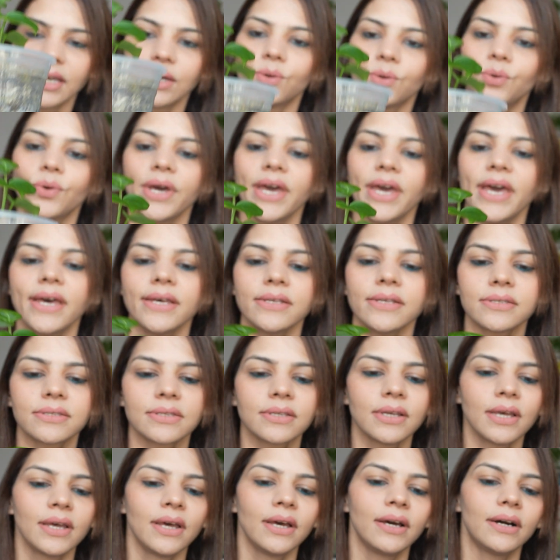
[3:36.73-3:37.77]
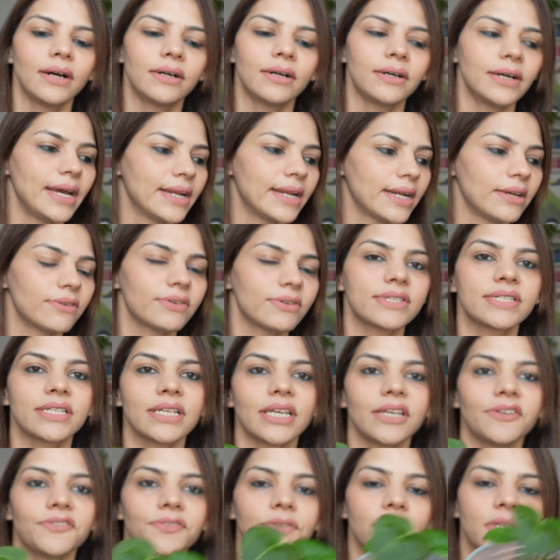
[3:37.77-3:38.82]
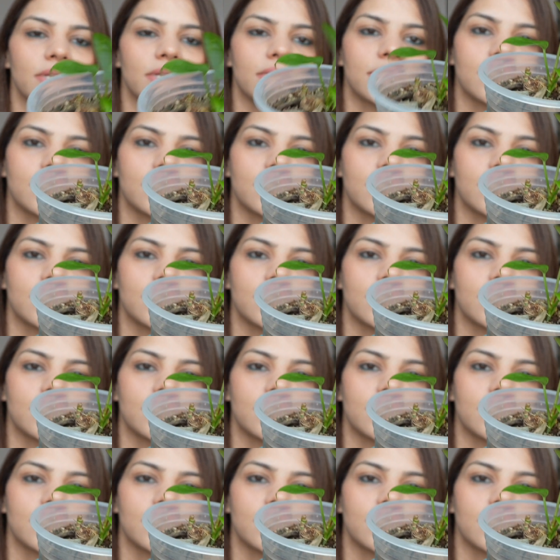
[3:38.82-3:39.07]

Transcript: KoS, and I received